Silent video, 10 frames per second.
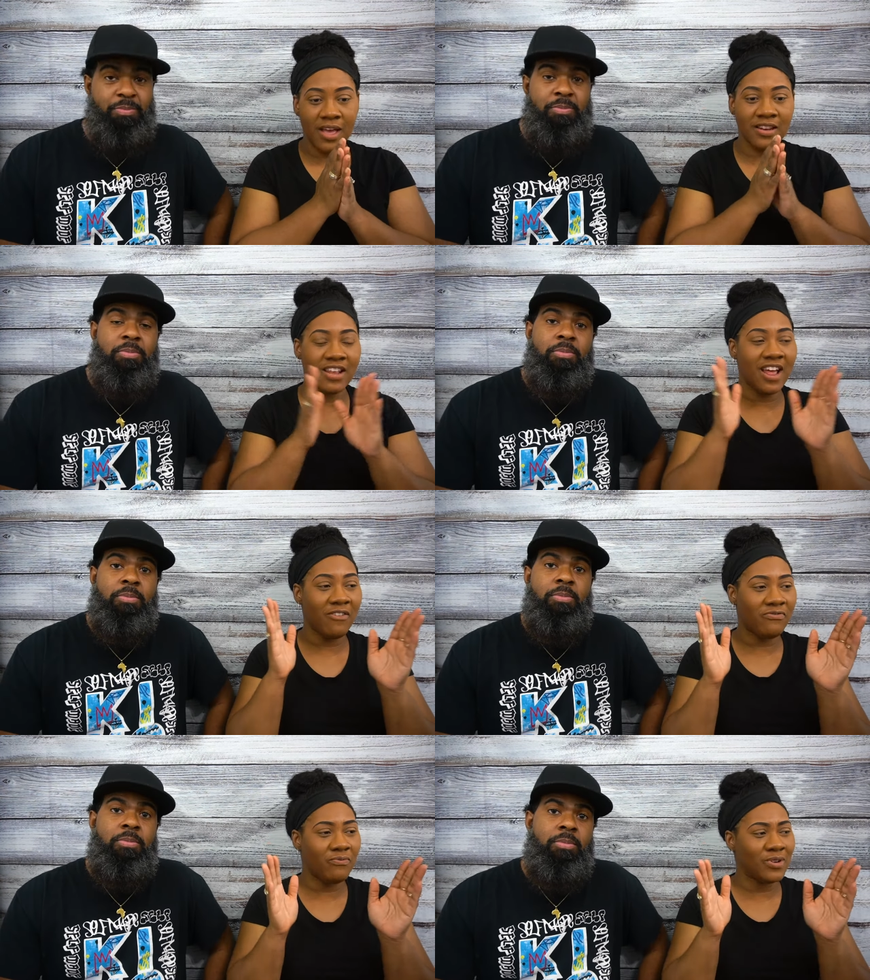Speaker 1: And then
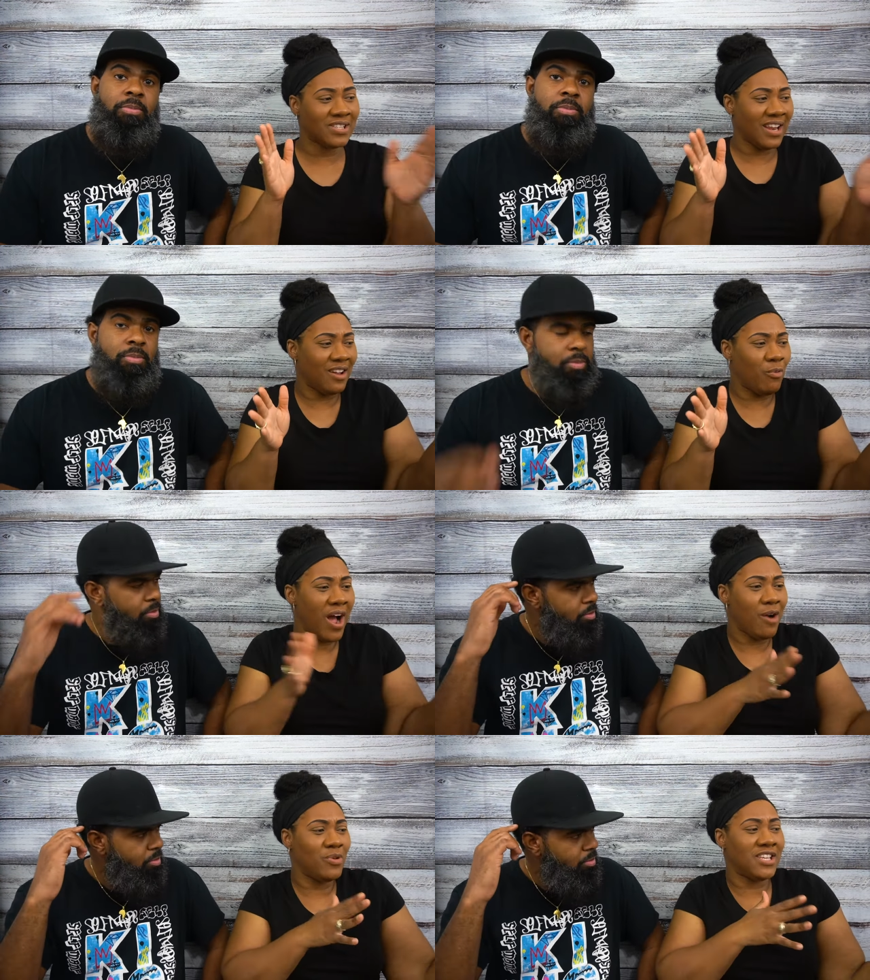I was like,
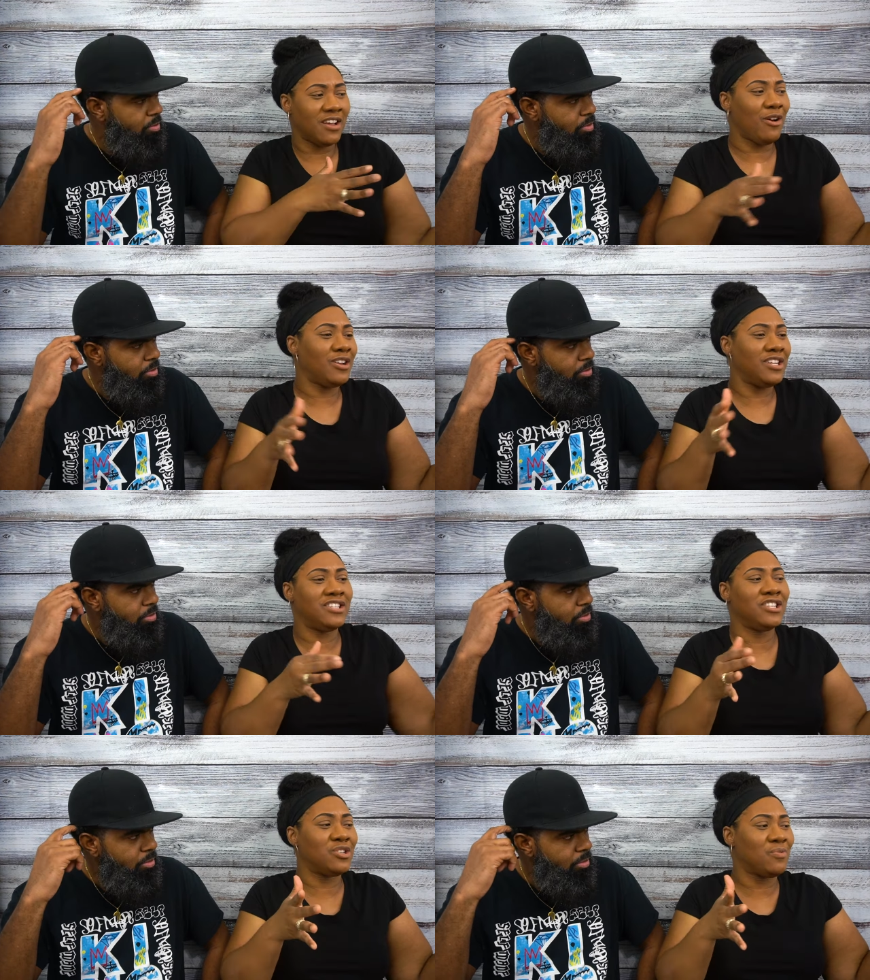why are we taking all the
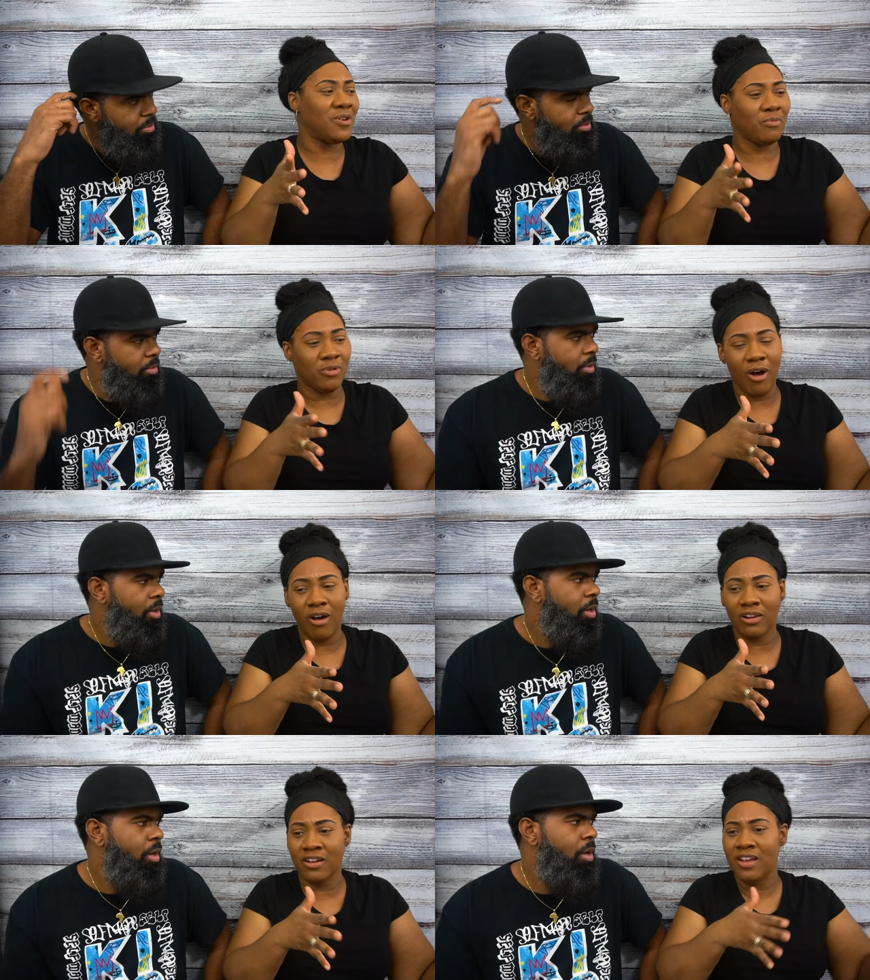attention away from
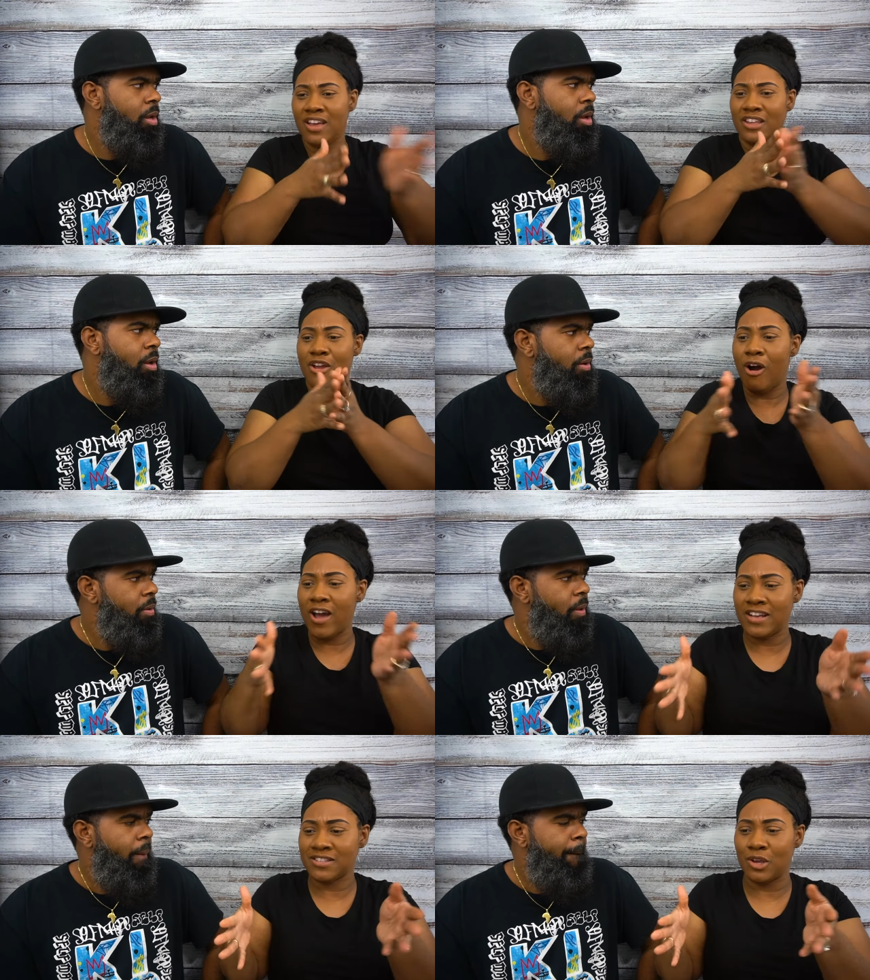Darla and
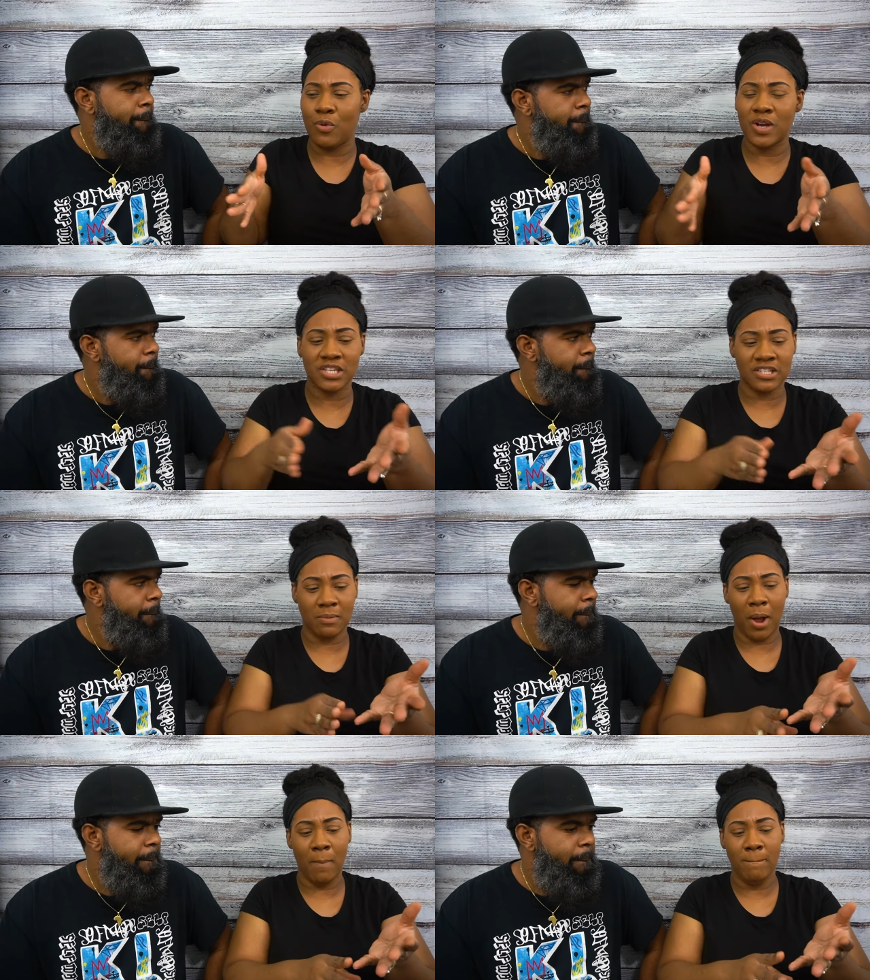y'all asking questions
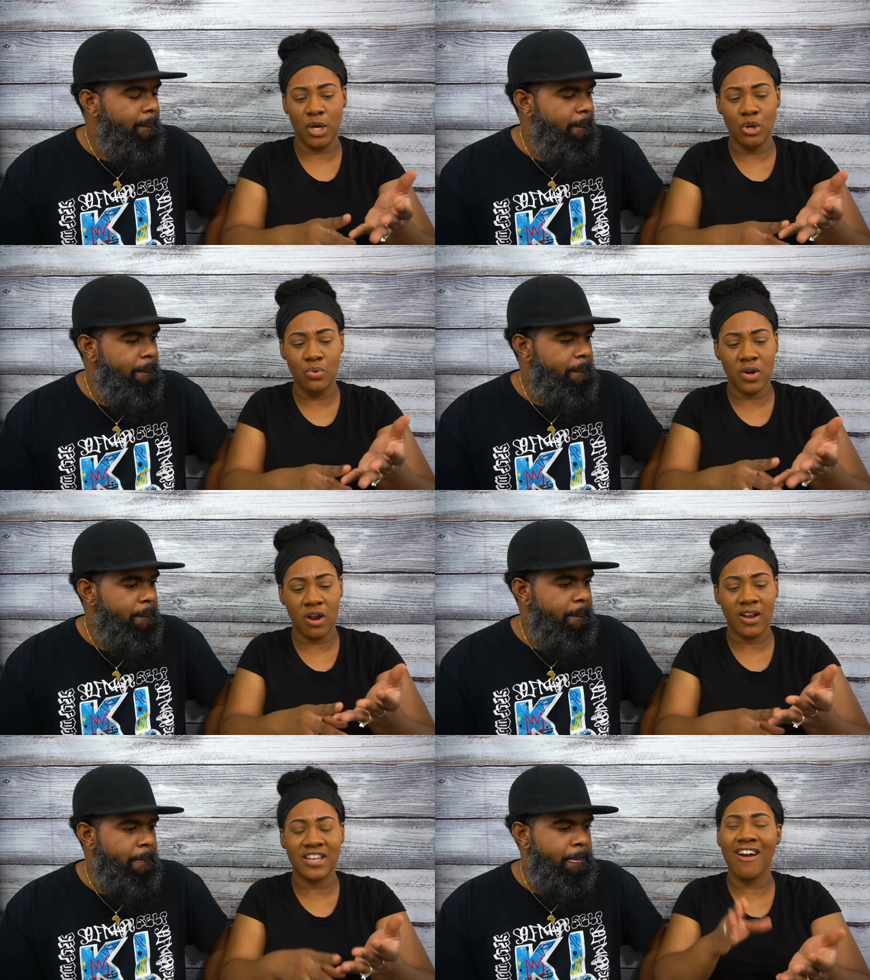about Blue
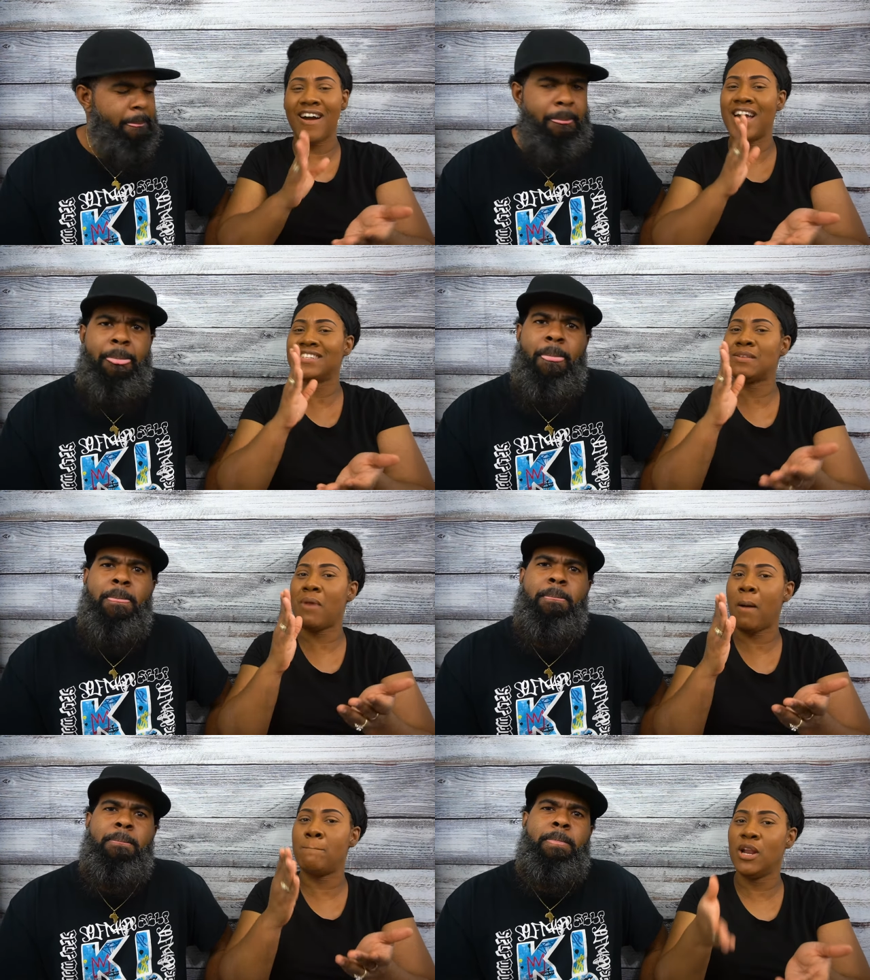and all that? Y'all asked
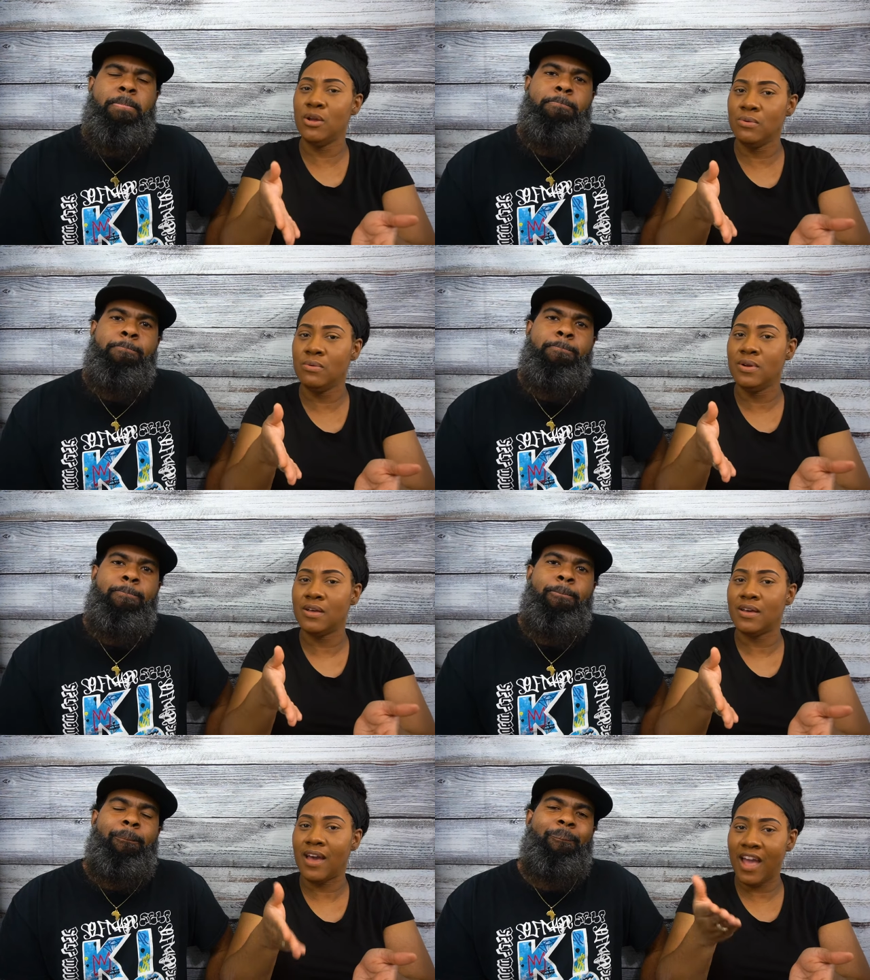about Blue
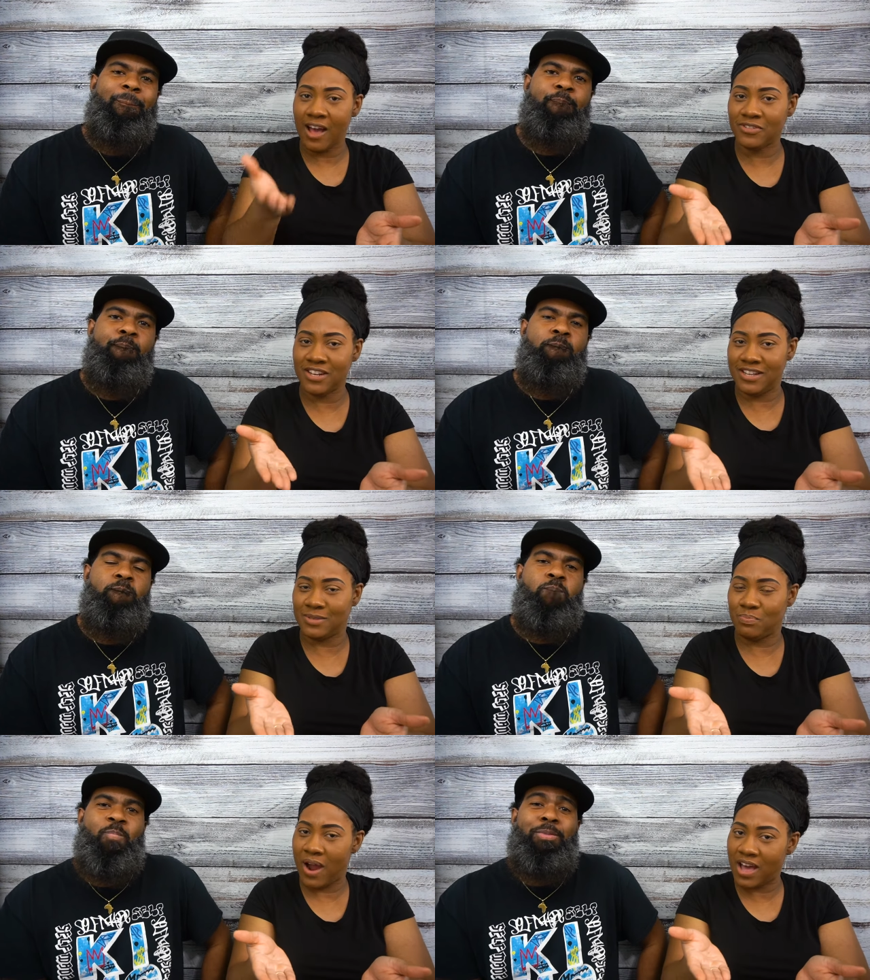after
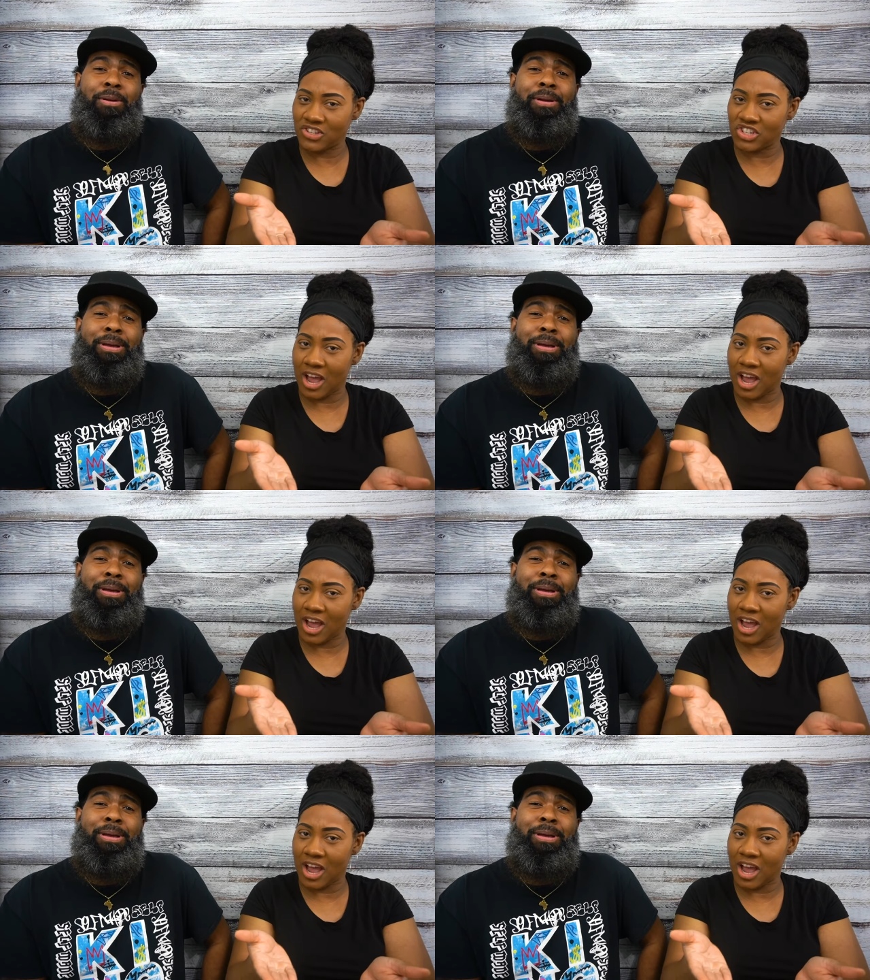this bridal